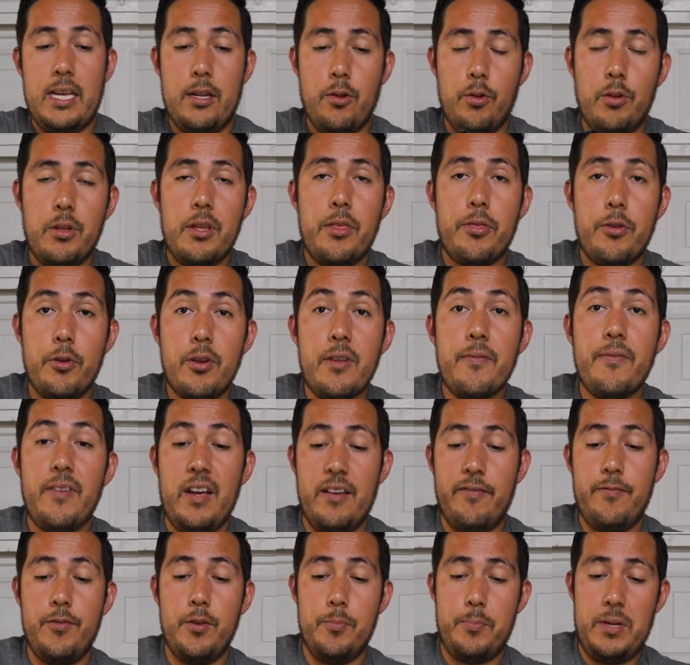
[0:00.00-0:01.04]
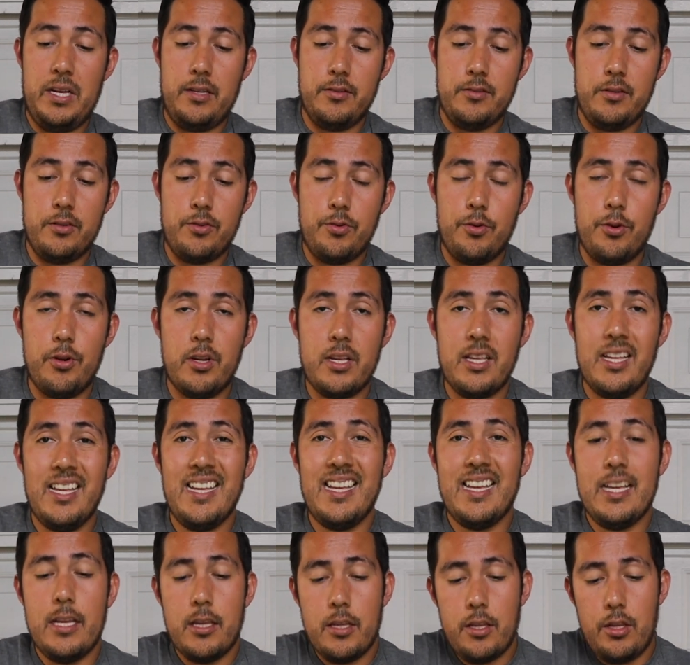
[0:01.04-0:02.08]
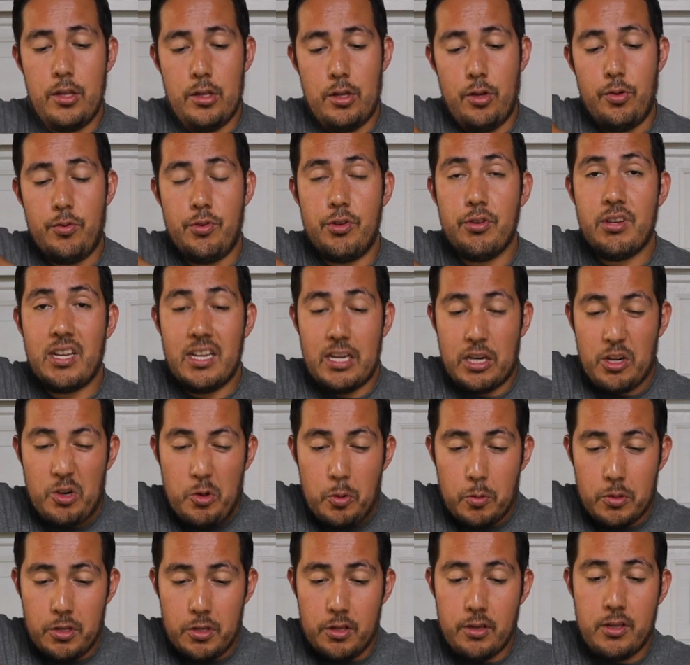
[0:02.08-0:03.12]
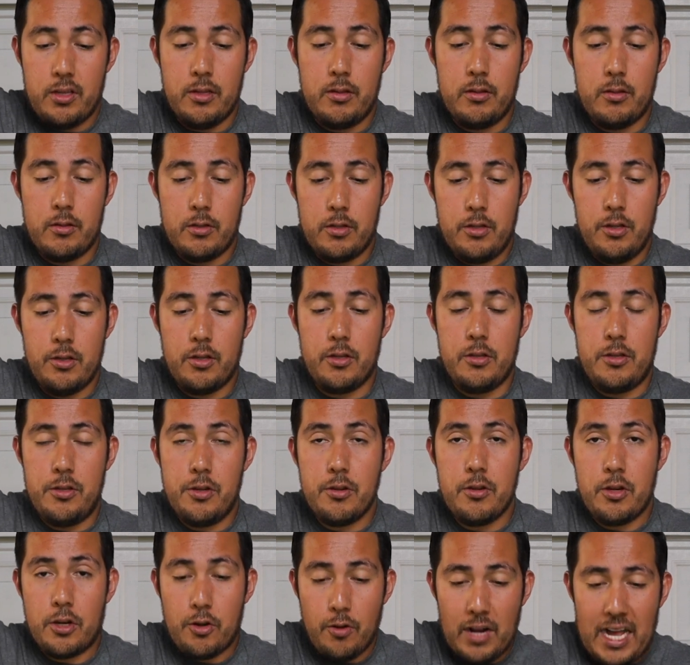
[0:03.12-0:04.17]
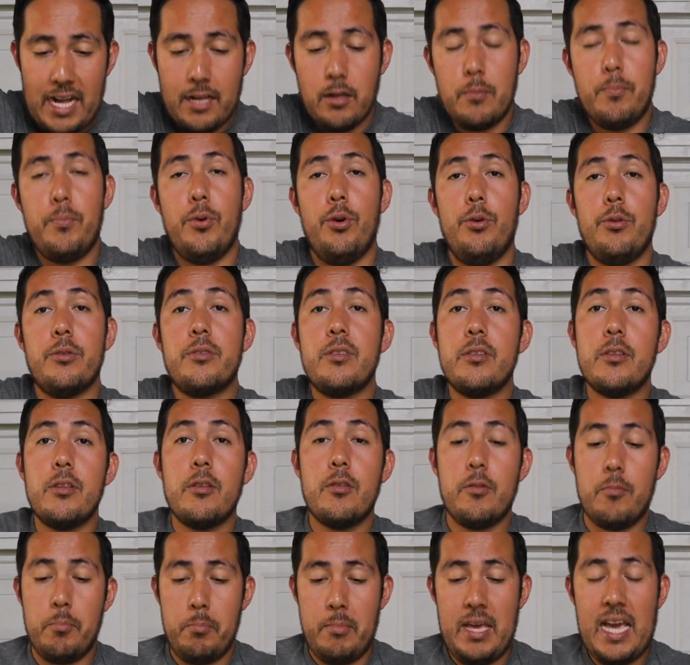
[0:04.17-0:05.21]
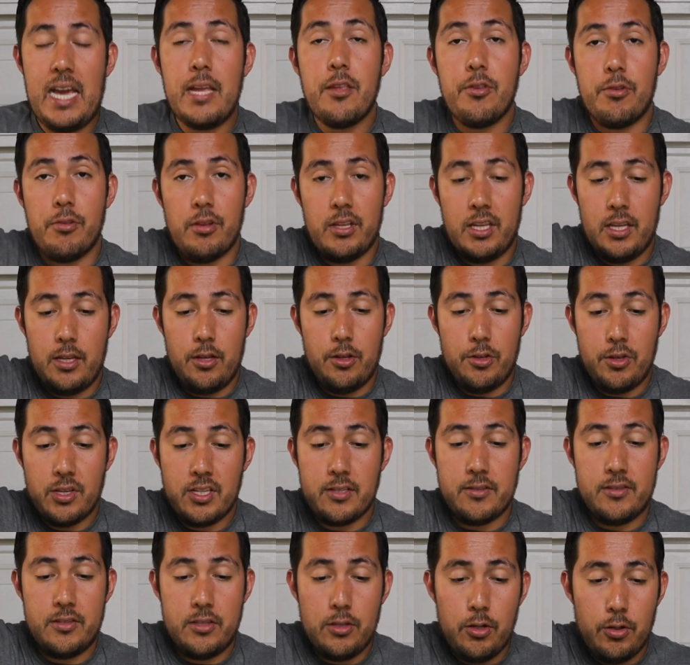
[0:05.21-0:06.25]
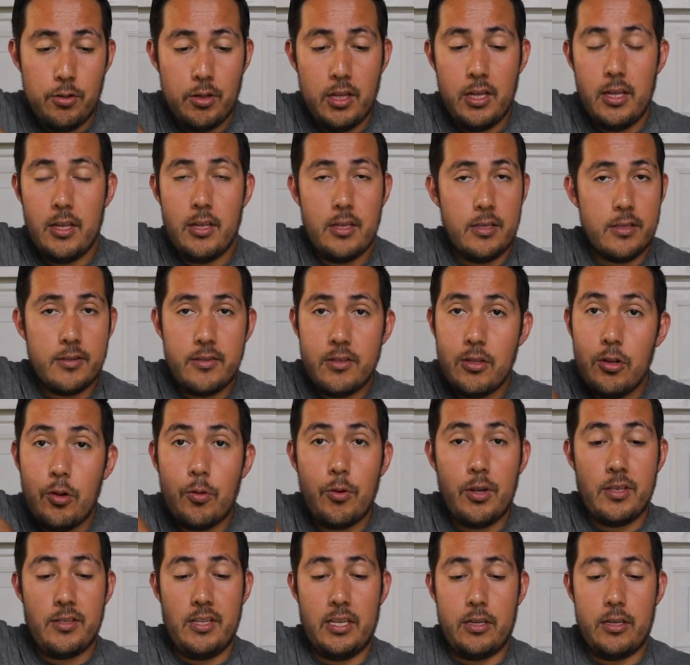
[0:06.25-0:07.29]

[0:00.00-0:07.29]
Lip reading: only 35 foot-pounds of torque. You know, you can crack a bolt manually. You know, you can still works